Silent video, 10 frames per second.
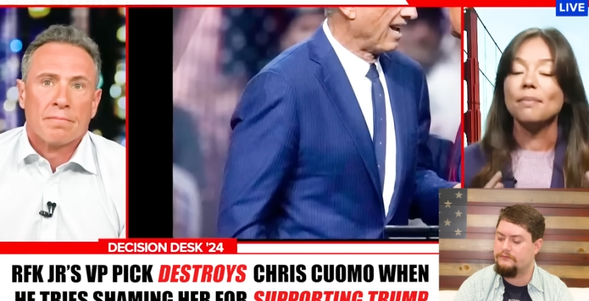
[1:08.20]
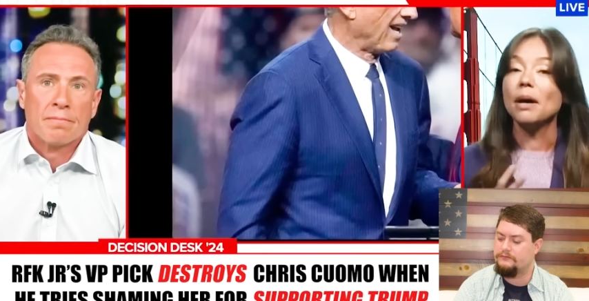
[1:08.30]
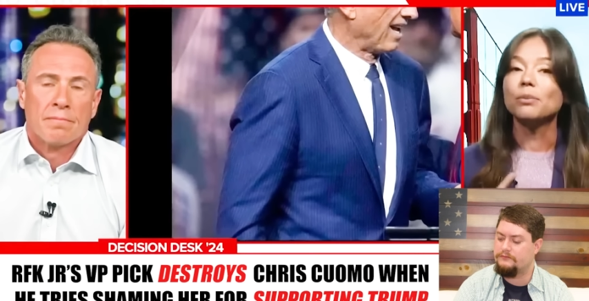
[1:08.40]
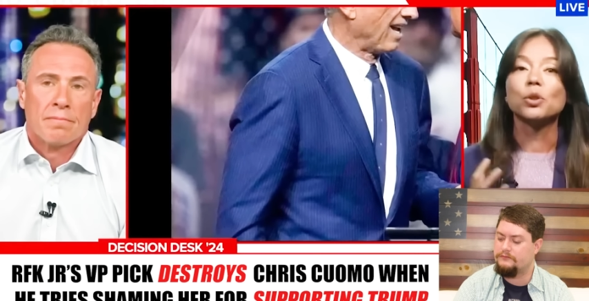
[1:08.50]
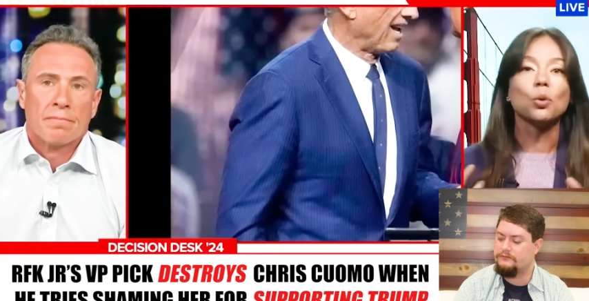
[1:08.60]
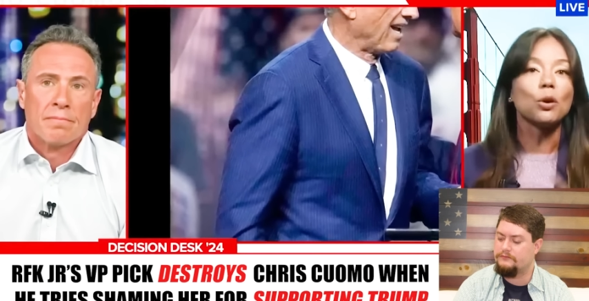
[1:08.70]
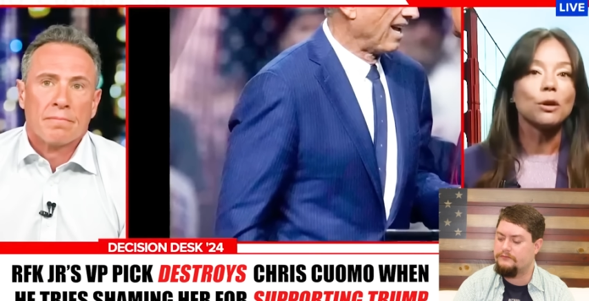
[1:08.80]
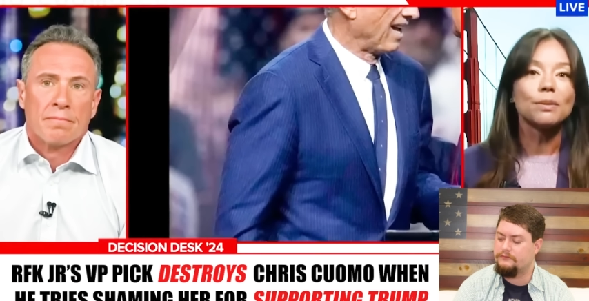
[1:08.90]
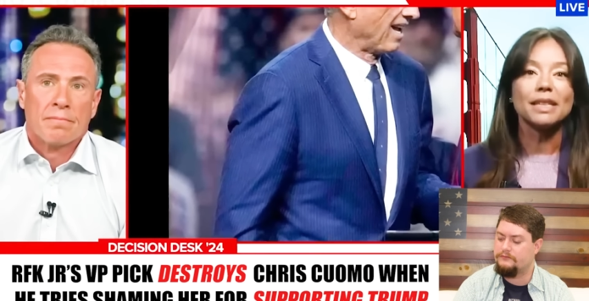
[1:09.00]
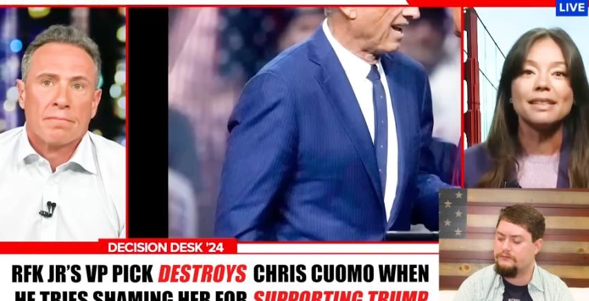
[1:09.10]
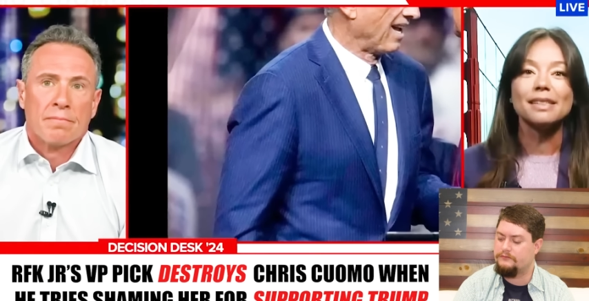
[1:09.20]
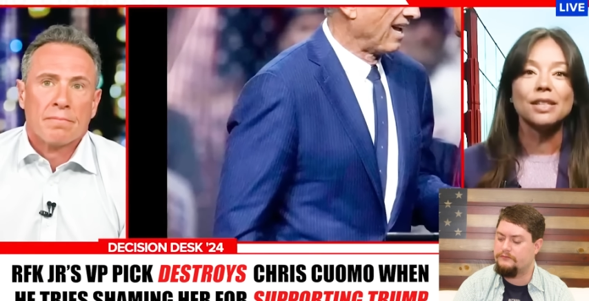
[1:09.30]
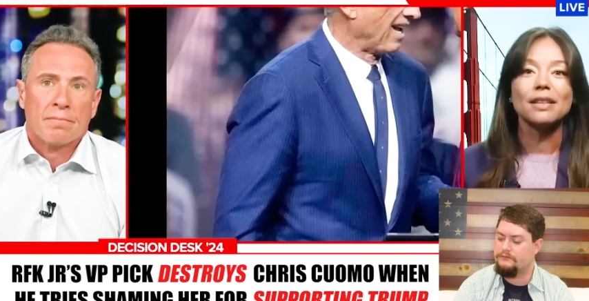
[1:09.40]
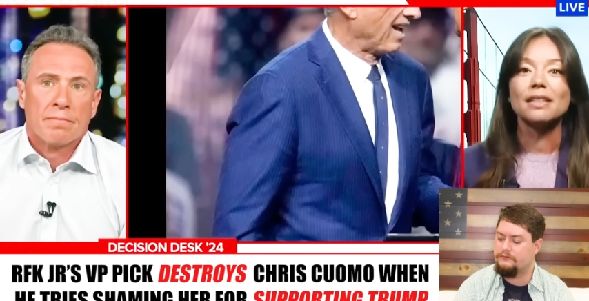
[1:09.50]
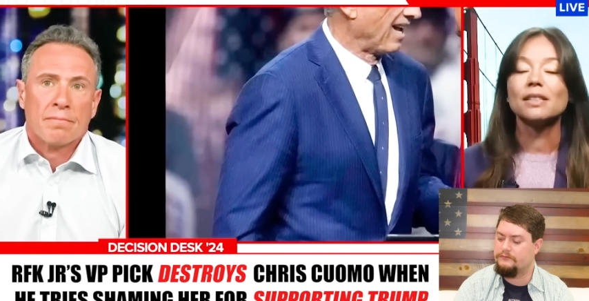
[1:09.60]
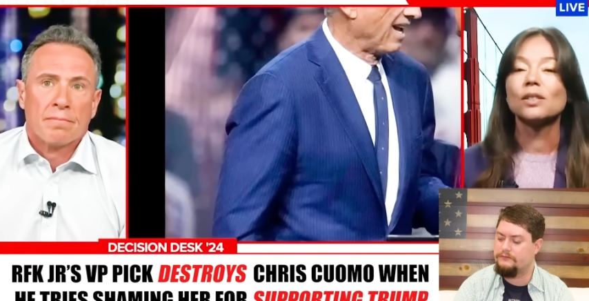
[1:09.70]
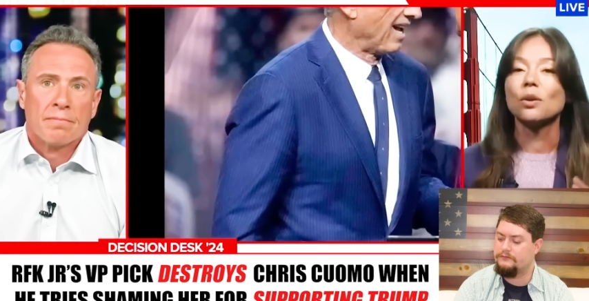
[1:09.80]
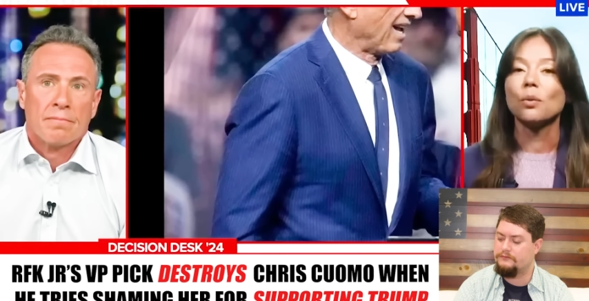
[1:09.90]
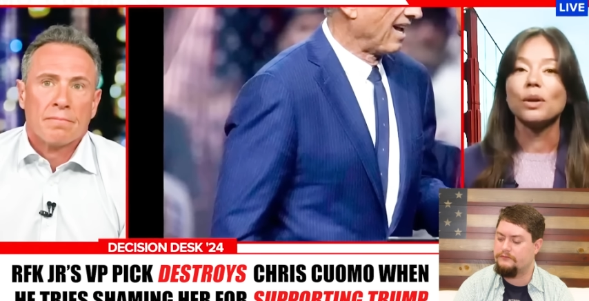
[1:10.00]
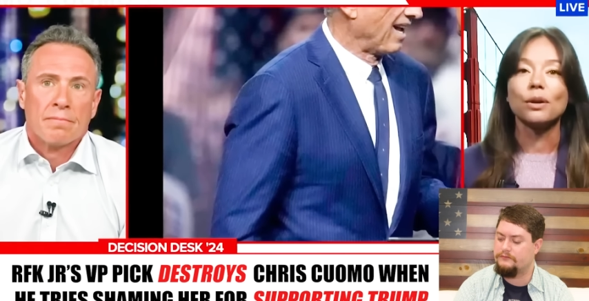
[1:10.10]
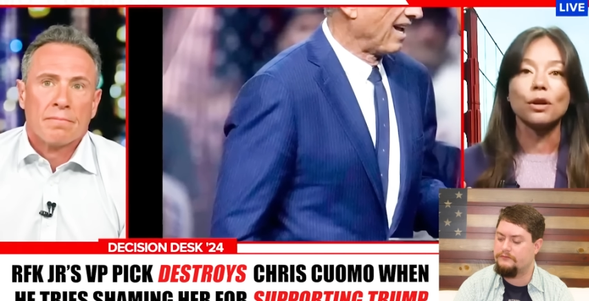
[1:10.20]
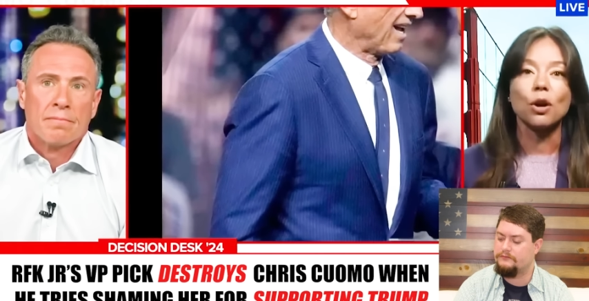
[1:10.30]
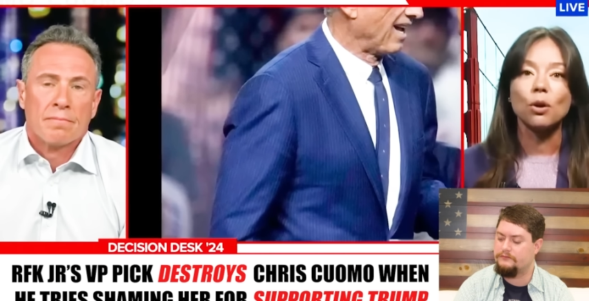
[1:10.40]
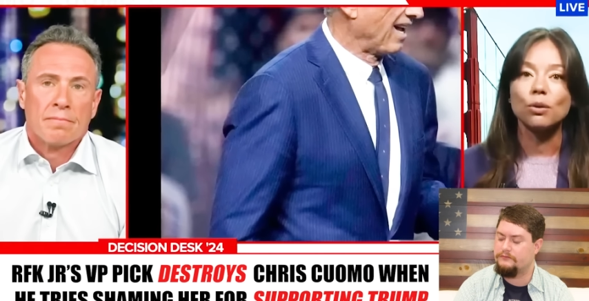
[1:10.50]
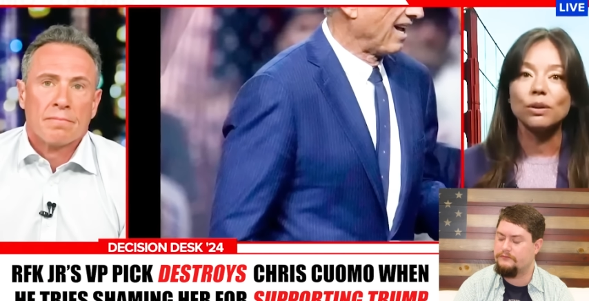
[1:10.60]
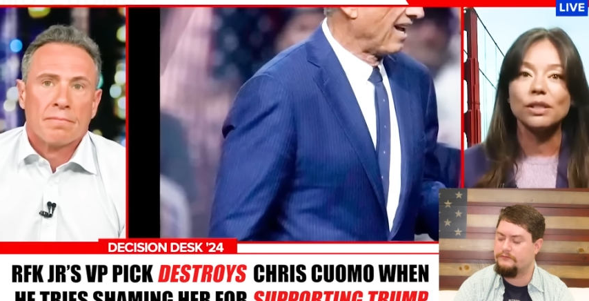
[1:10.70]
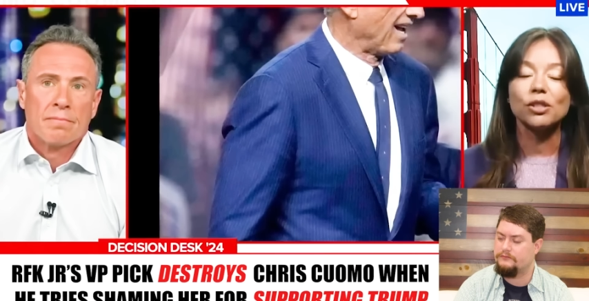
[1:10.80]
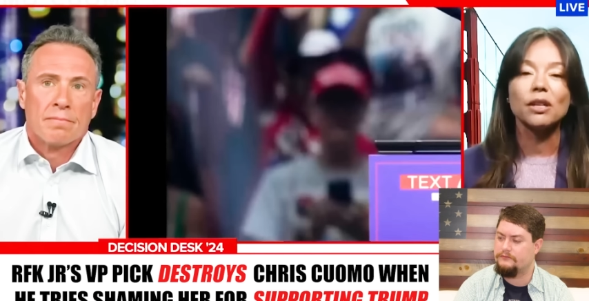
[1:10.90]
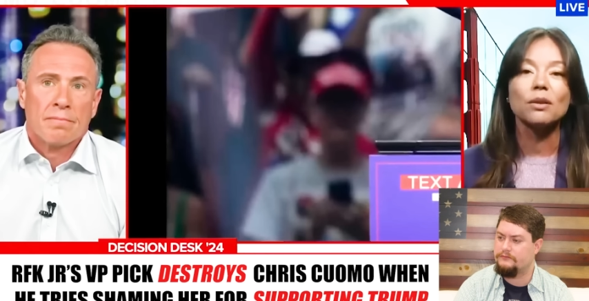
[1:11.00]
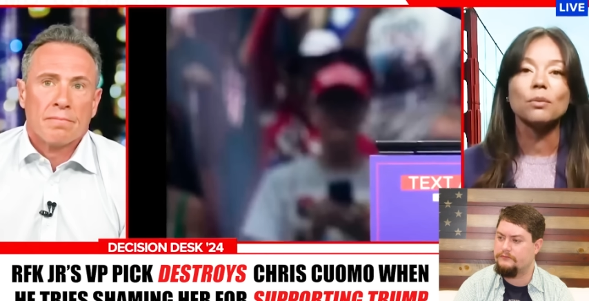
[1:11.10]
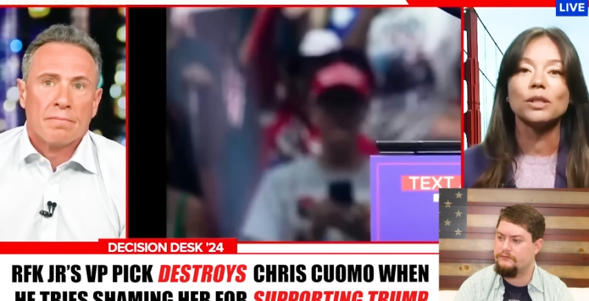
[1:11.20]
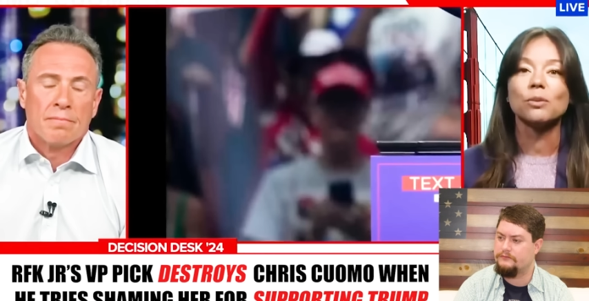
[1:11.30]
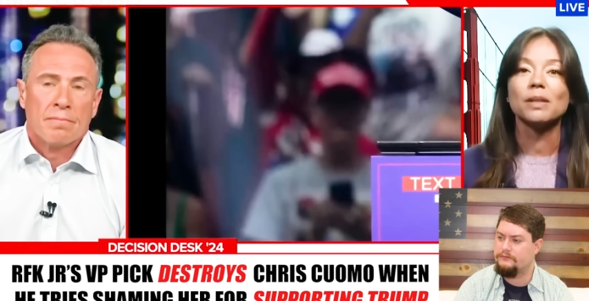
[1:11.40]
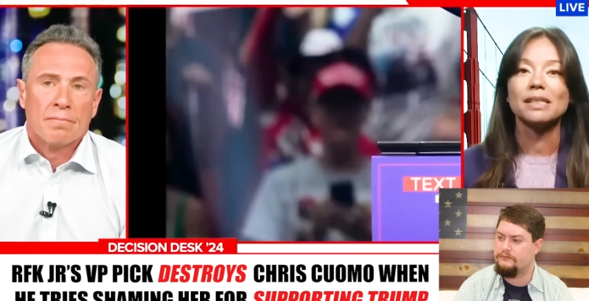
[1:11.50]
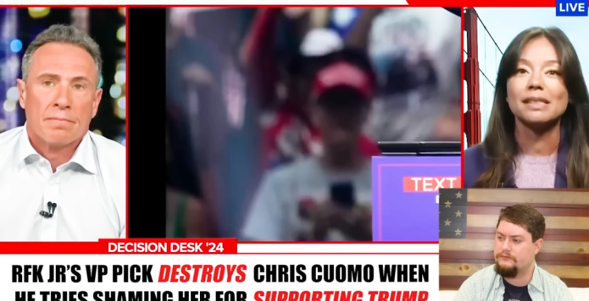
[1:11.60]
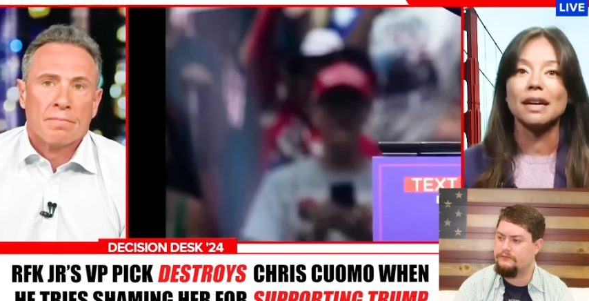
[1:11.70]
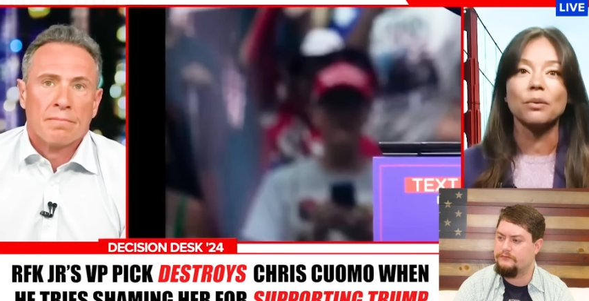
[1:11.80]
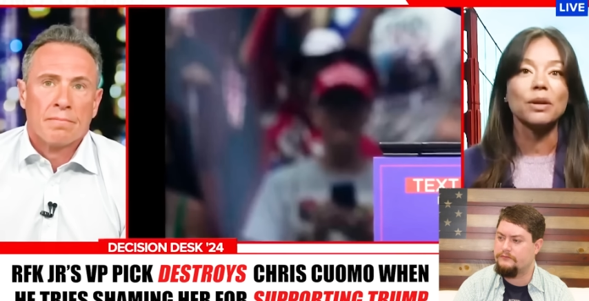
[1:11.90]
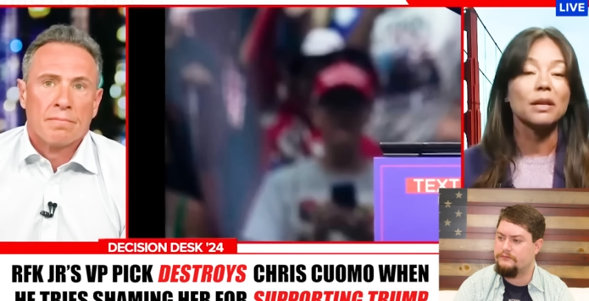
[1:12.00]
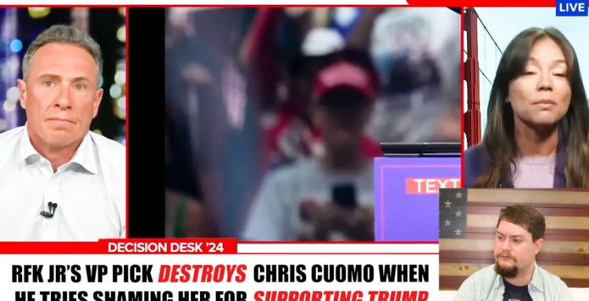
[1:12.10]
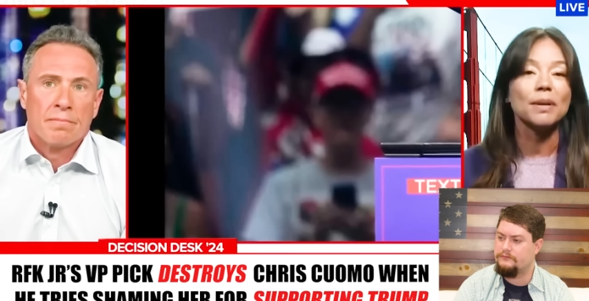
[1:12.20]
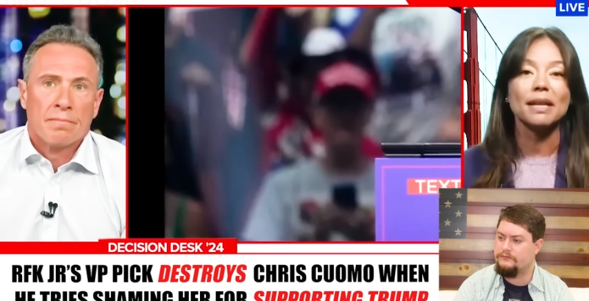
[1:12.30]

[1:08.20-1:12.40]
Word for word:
Speaker 1: absorbed into this. We are a coalition, which means that we can be